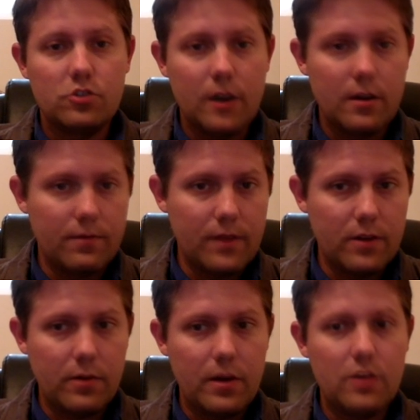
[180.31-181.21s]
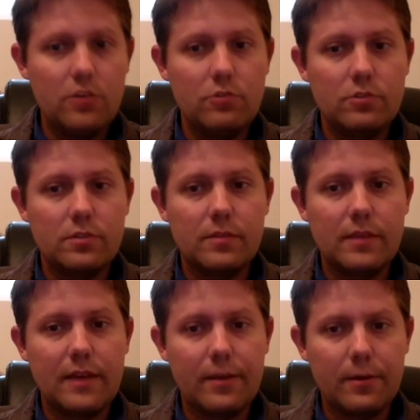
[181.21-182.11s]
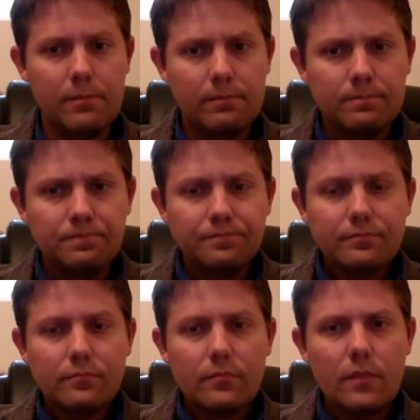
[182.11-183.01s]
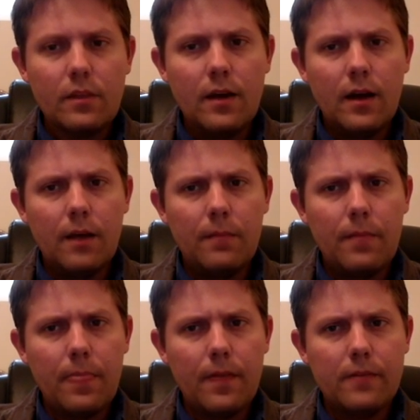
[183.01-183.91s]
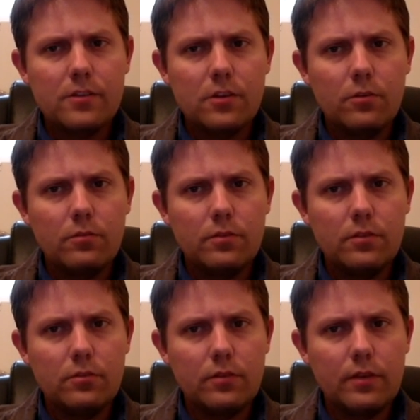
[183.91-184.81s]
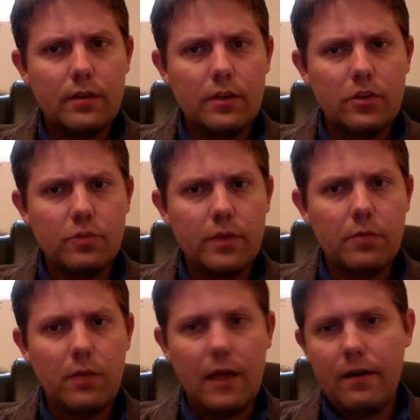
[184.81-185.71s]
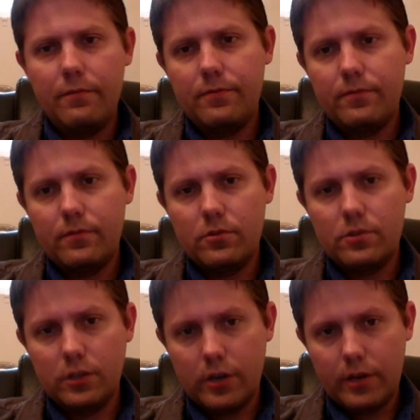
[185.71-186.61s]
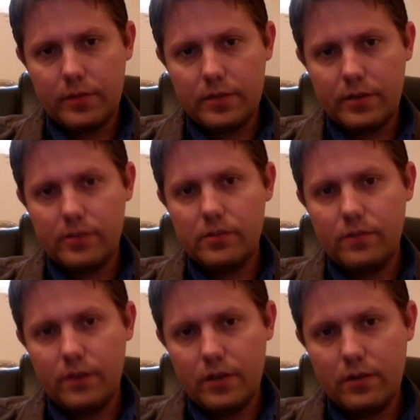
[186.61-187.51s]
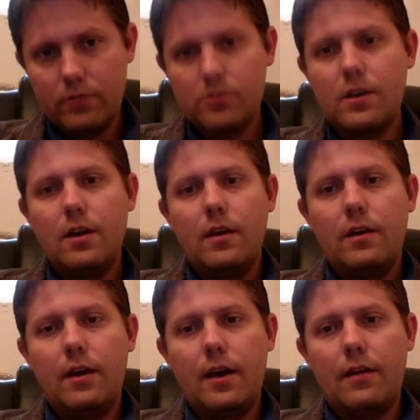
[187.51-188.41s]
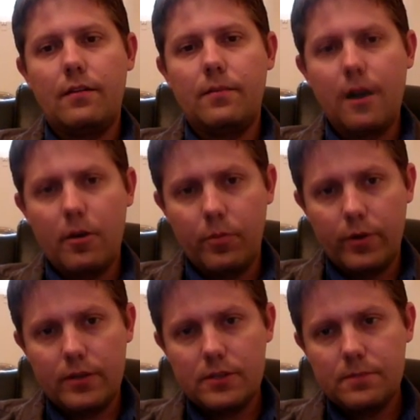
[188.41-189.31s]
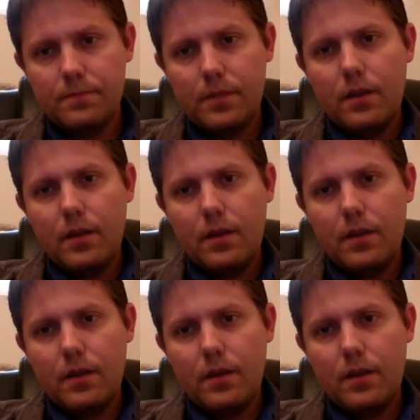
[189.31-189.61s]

try to find a way to use them together. Each week will have those learning materials, the videos and the PowerPoints.